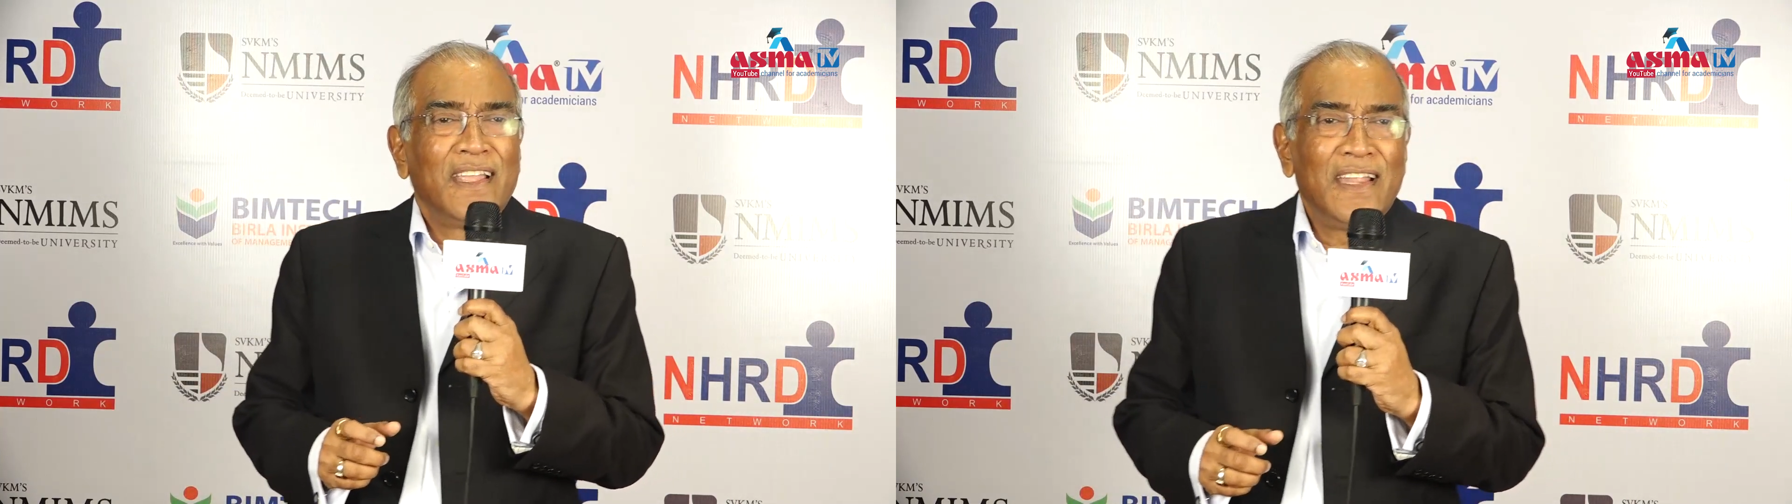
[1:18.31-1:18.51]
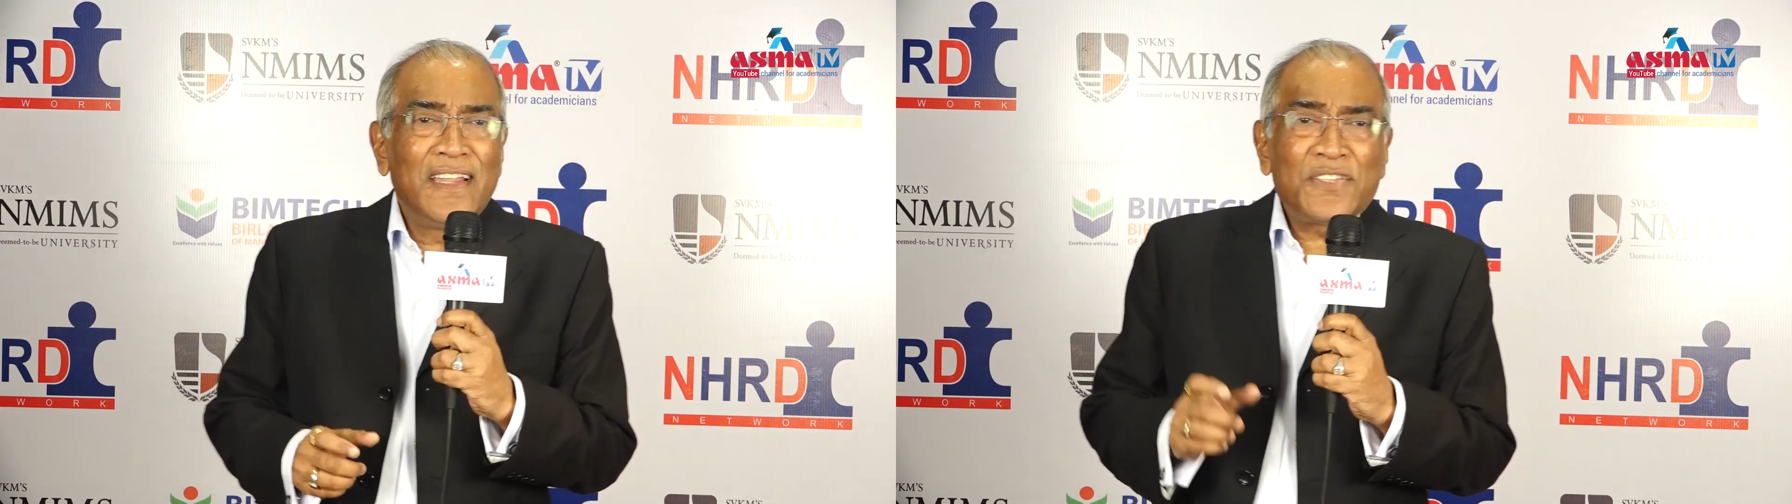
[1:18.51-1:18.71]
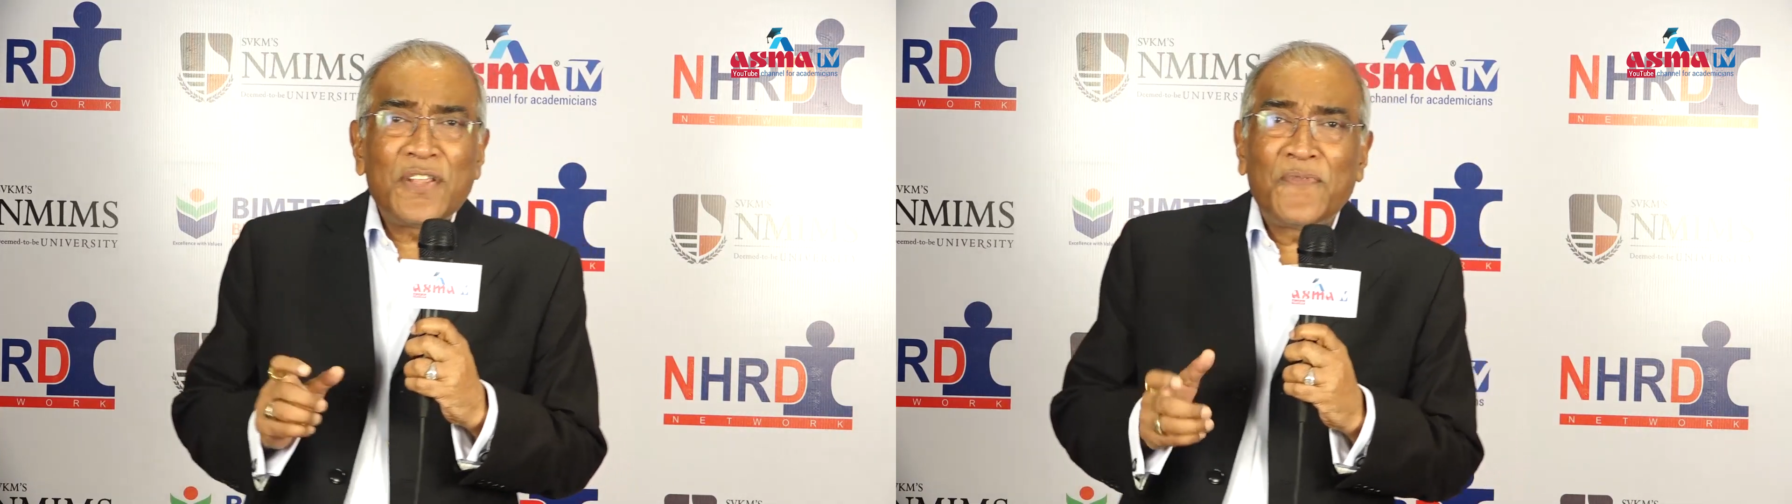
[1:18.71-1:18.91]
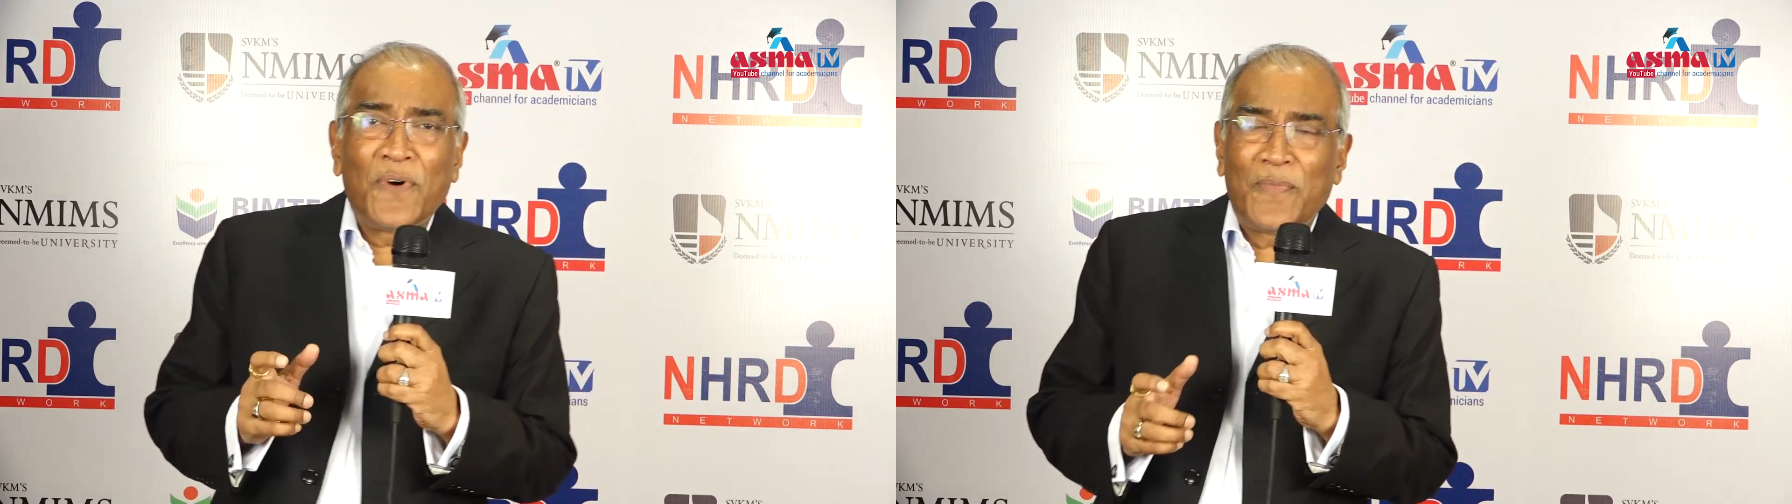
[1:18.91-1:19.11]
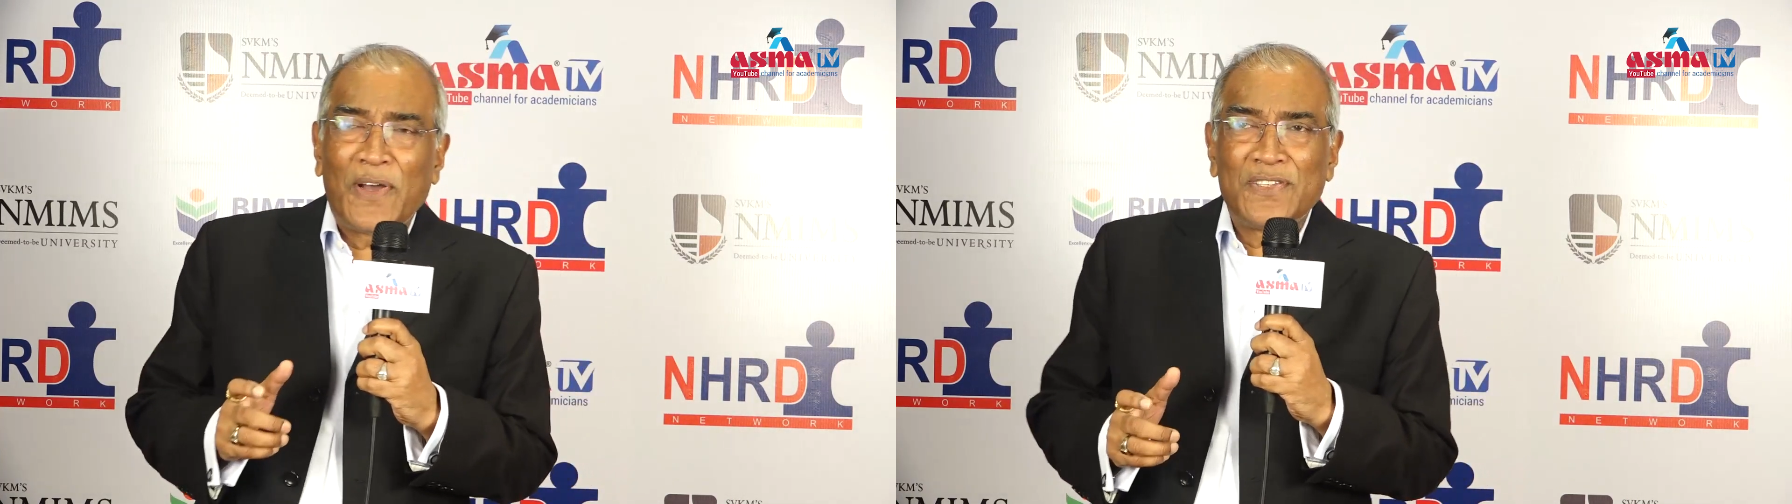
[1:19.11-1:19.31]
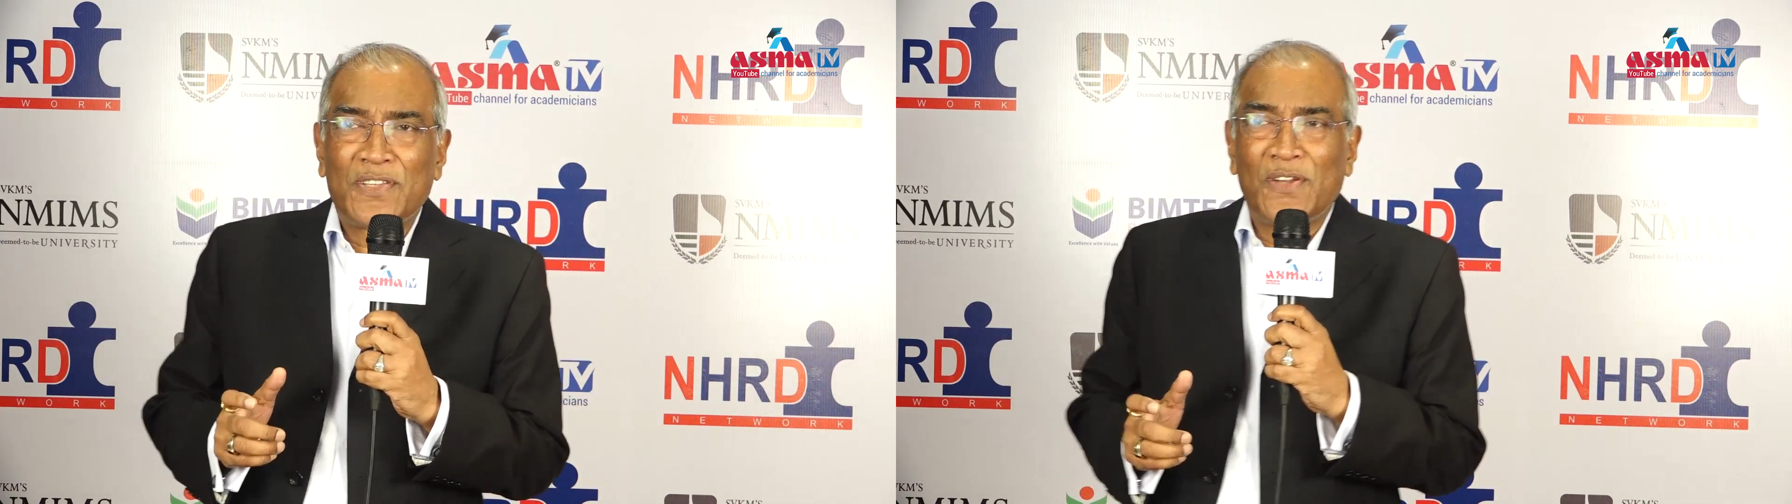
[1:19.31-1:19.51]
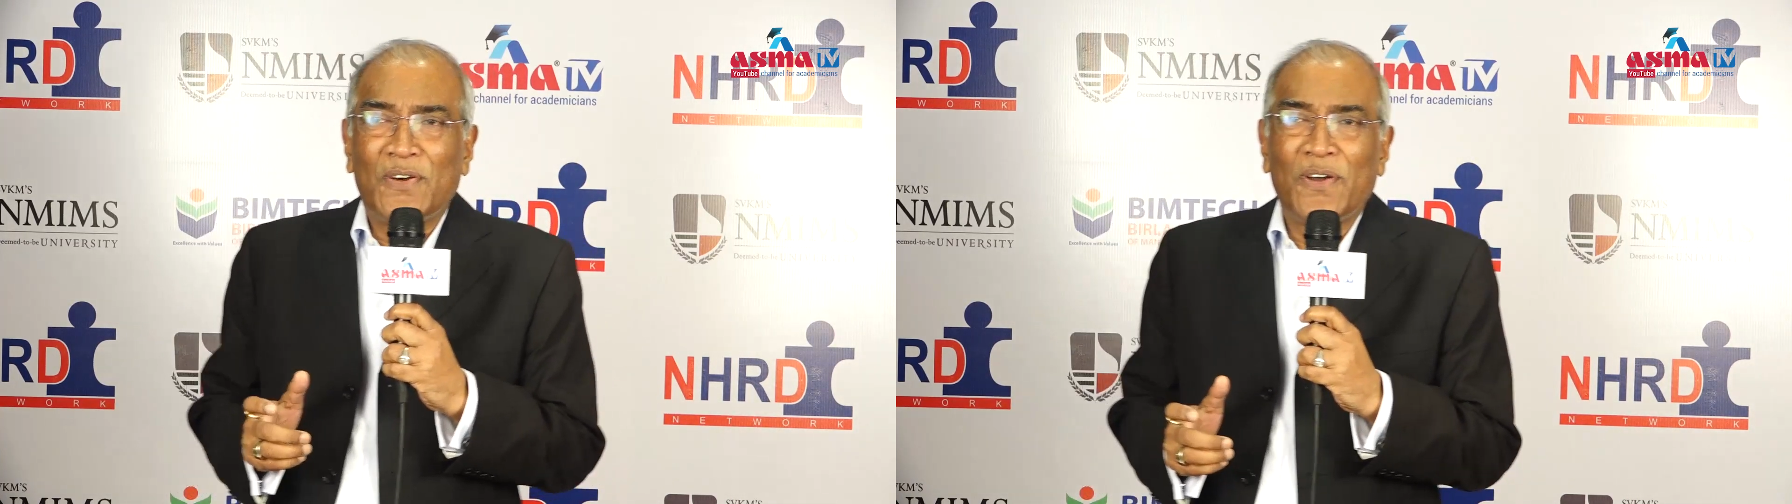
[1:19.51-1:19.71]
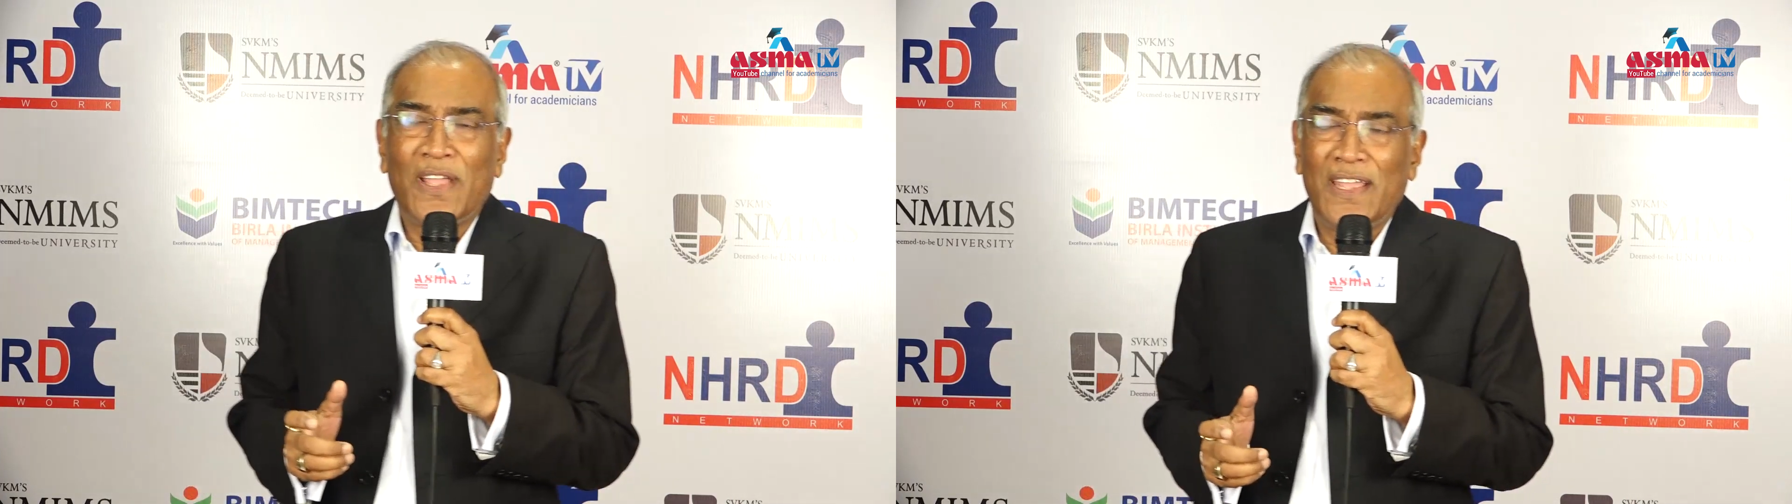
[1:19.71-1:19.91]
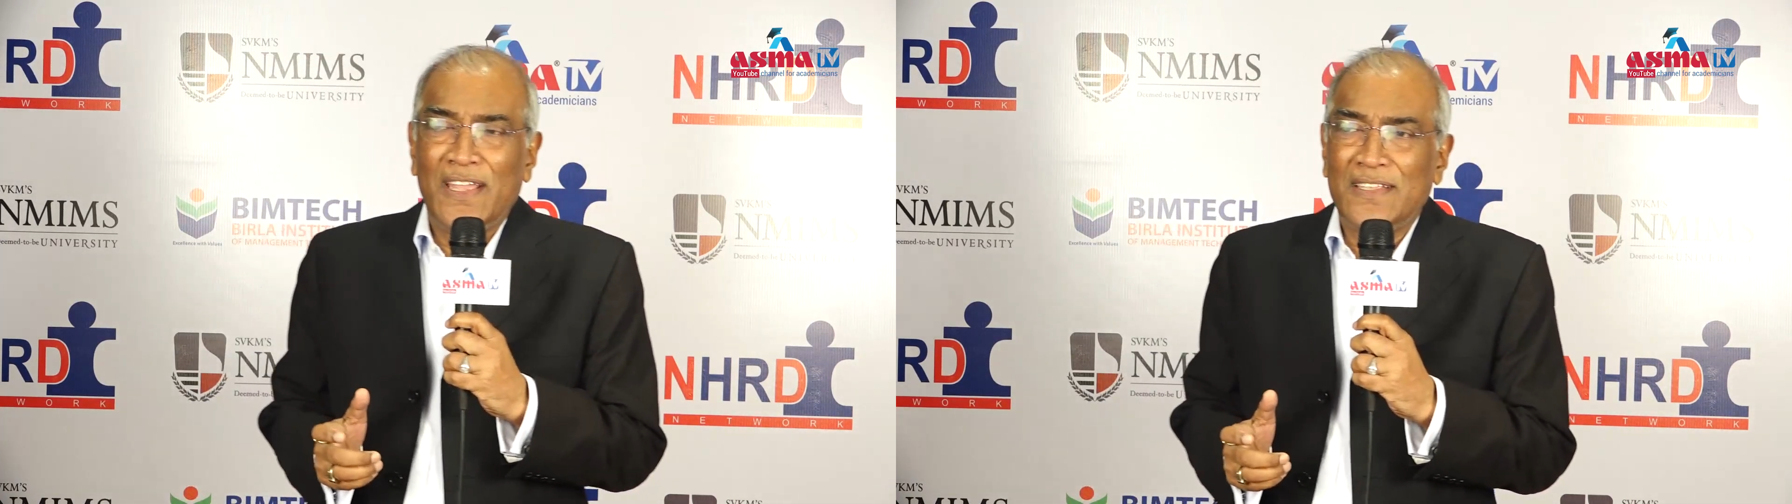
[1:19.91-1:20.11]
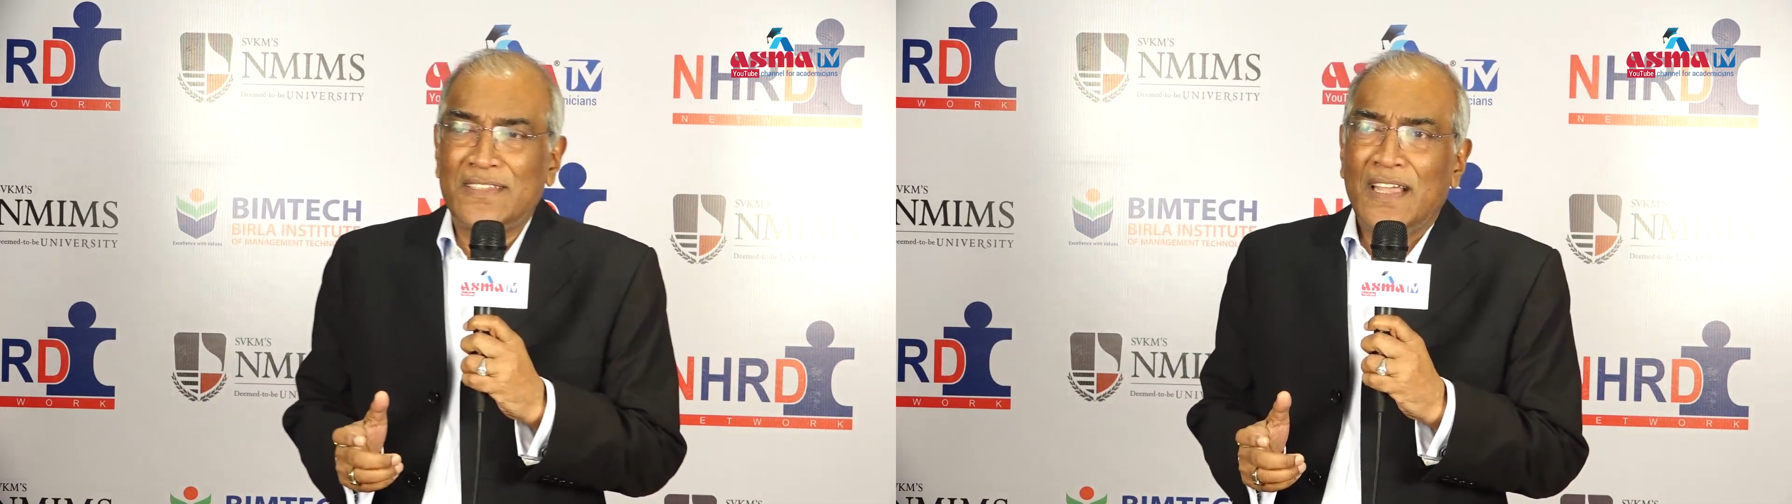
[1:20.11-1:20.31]
industry 4.0
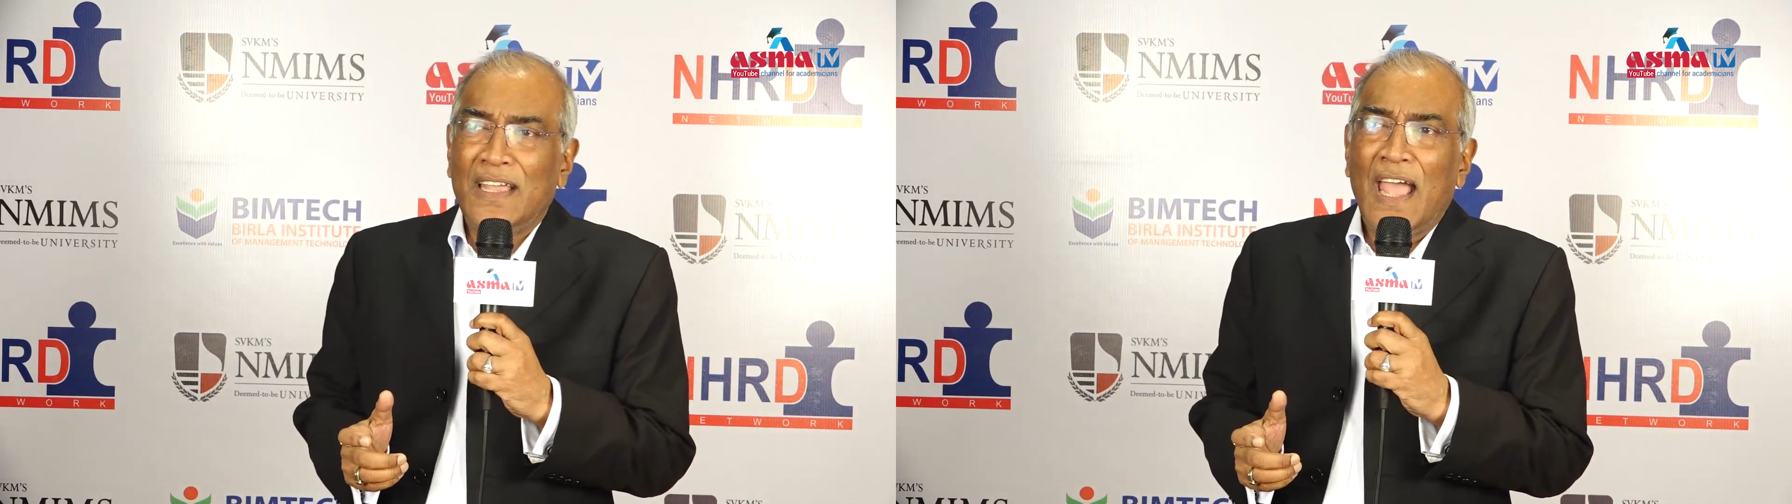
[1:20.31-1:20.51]
is